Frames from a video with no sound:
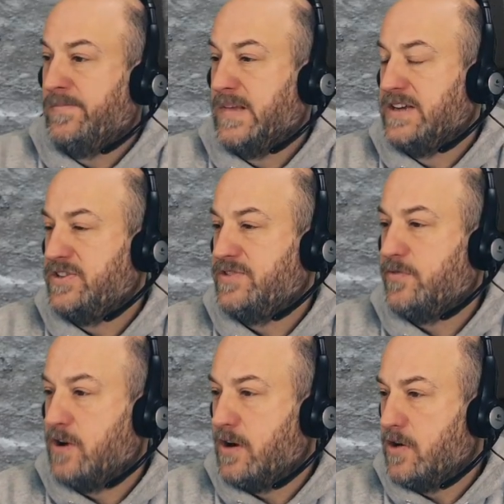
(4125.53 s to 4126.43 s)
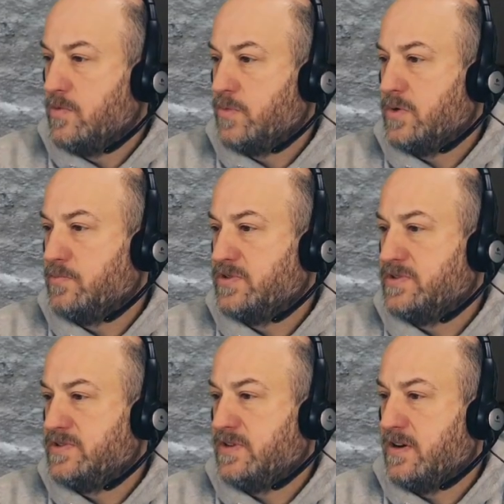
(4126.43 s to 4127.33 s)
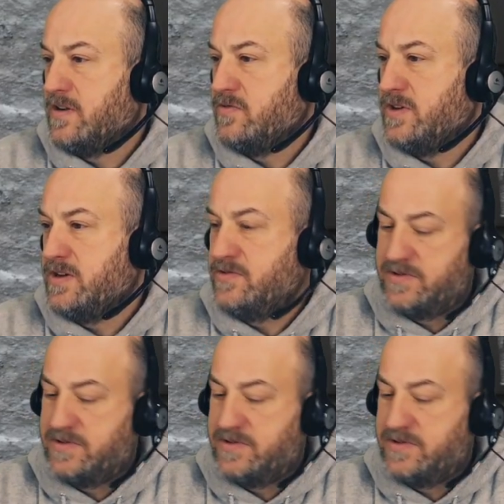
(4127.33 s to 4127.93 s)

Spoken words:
Just for our own purposes, our own notes.